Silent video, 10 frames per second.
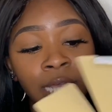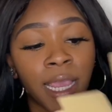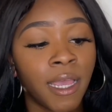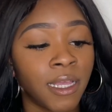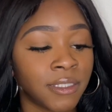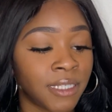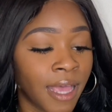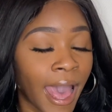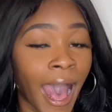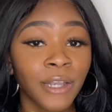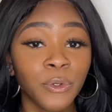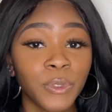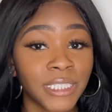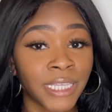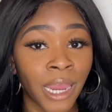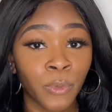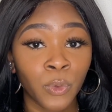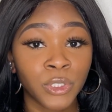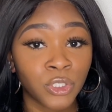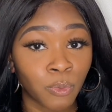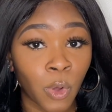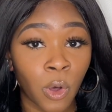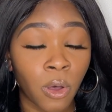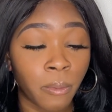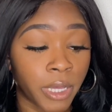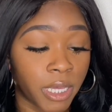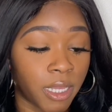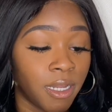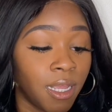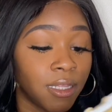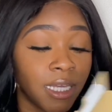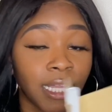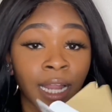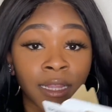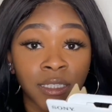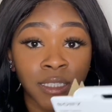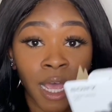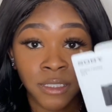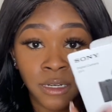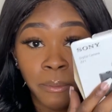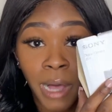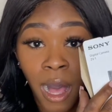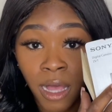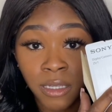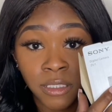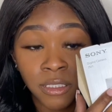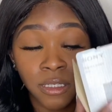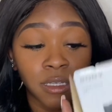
and I knew this camera was small, but looking at the size of the box,